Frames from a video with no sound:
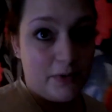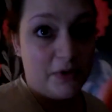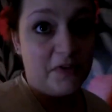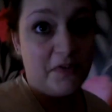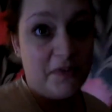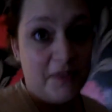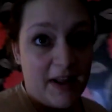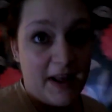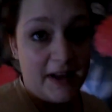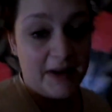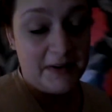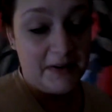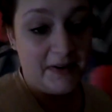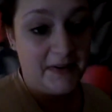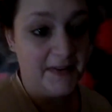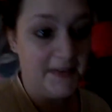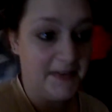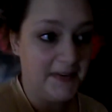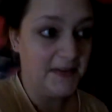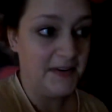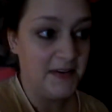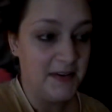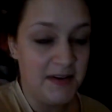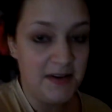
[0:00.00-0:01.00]
to a flat,
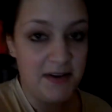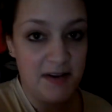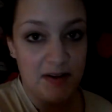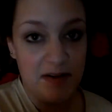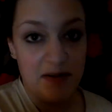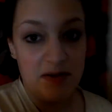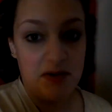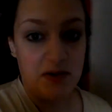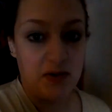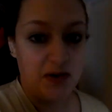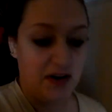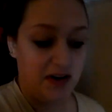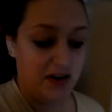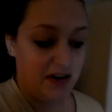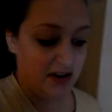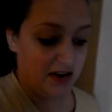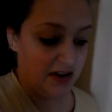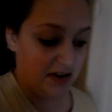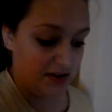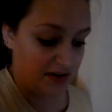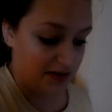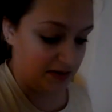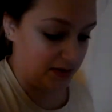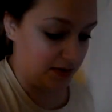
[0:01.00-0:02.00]
to a,
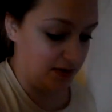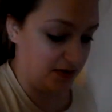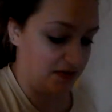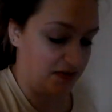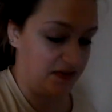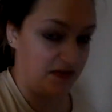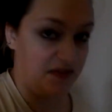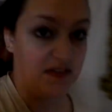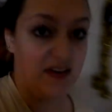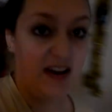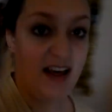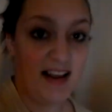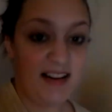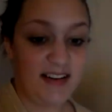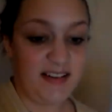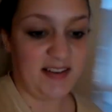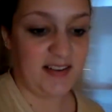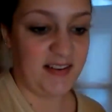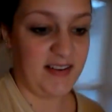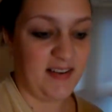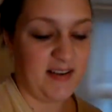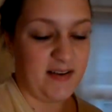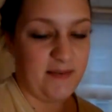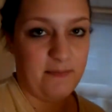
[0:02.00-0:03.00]
to a
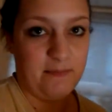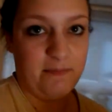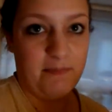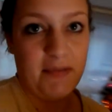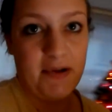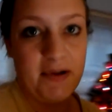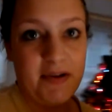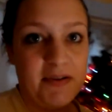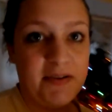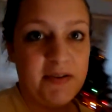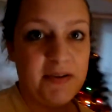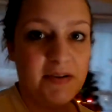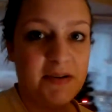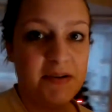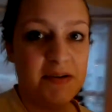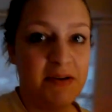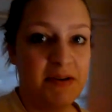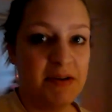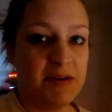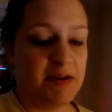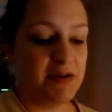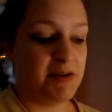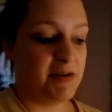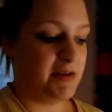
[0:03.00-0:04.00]
flat, um,
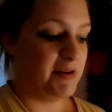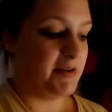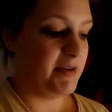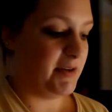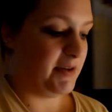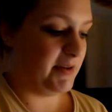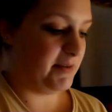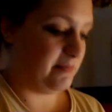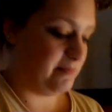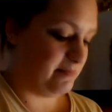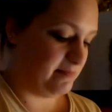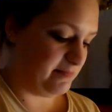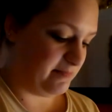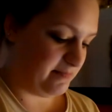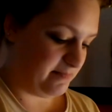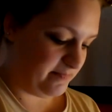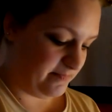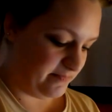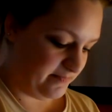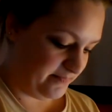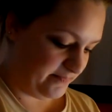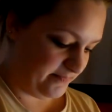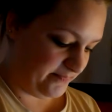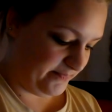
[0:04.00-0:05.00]

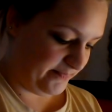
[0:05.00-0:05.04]
um,